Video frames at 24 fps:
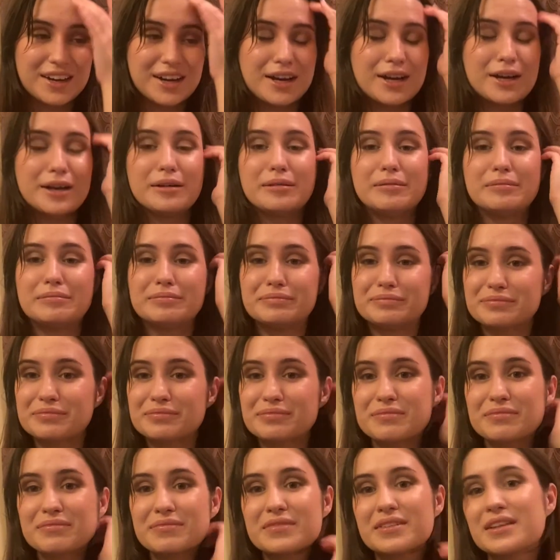um,
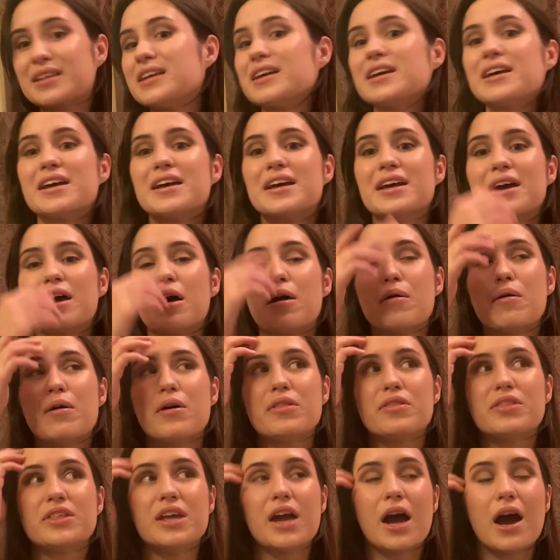
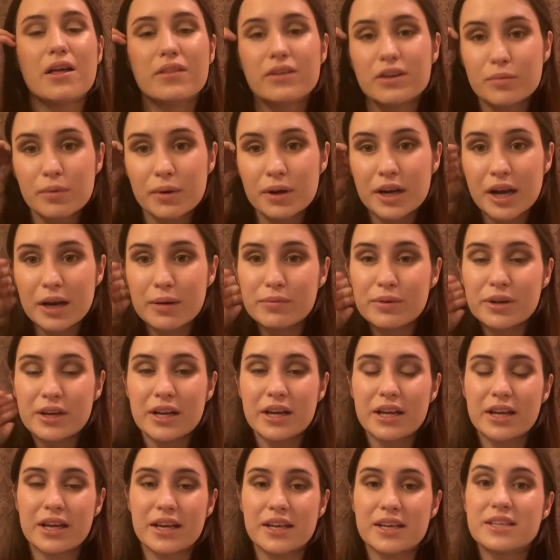the other book I'm
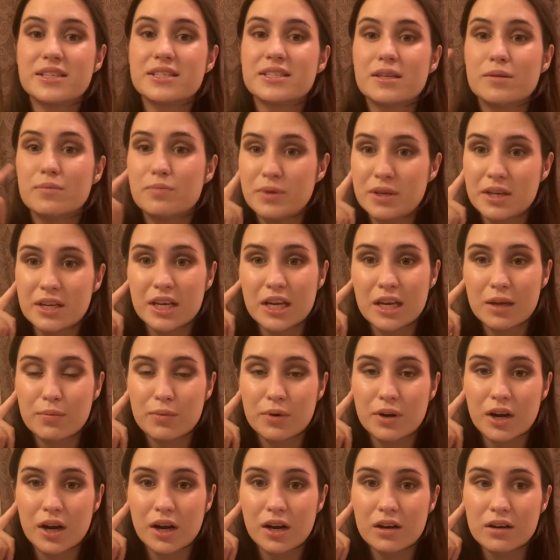reading is The
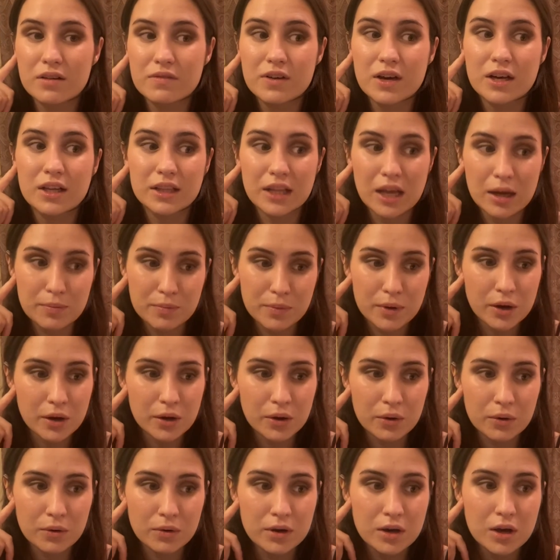Beekeeper of
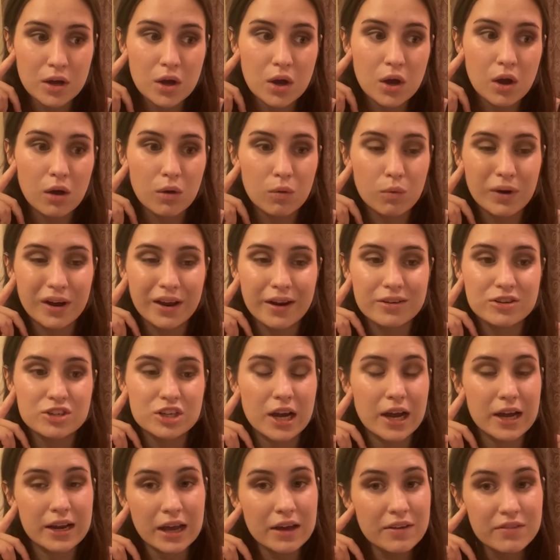Aleppo, which
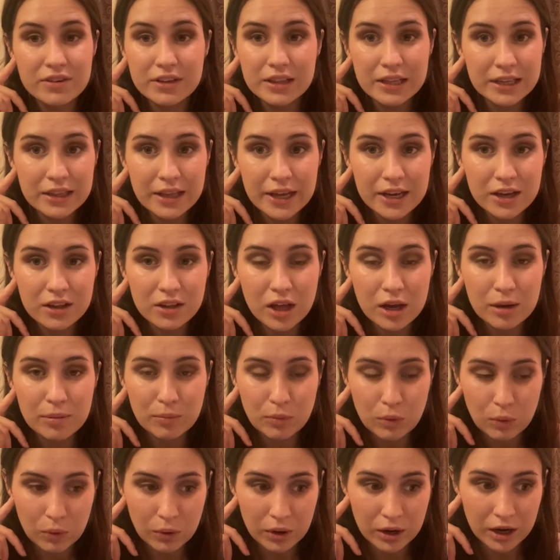I definitely like a lot
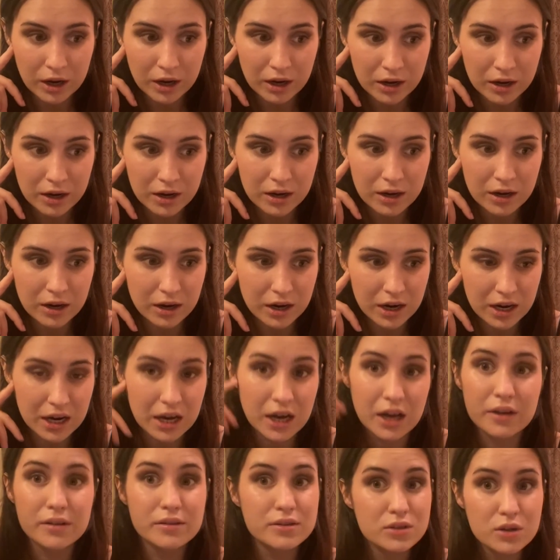more uh,
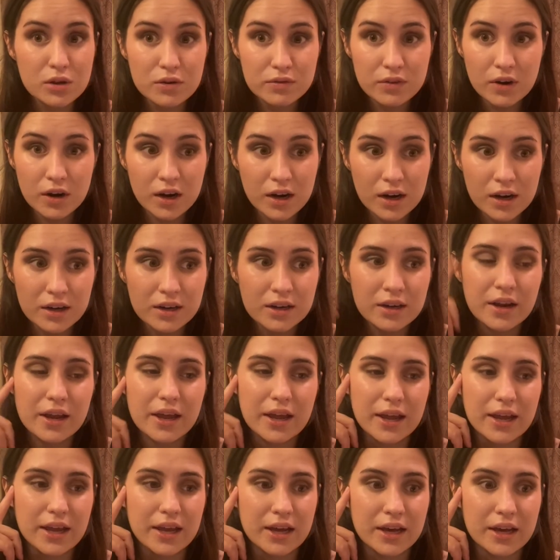so far.
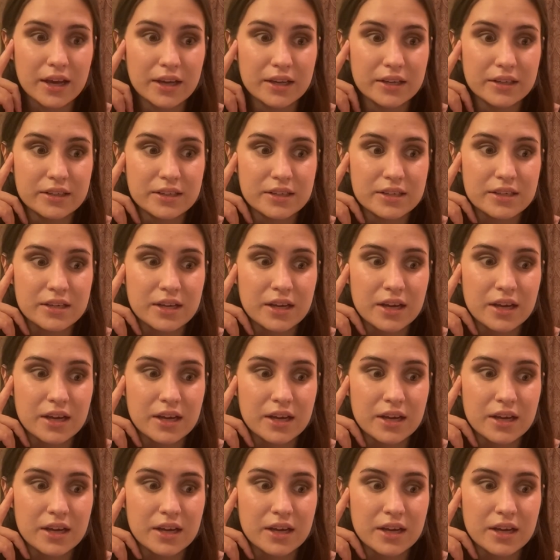And